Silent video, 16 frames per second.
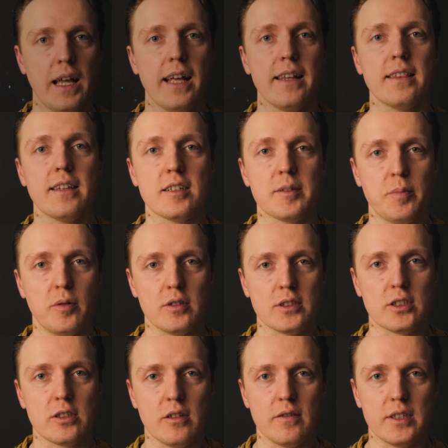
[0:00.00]
And the
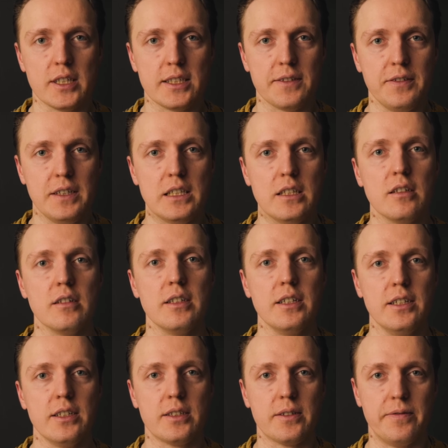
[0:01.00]
sponsor of this video
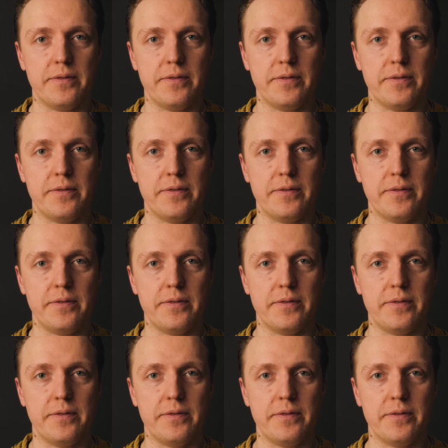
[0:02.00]
is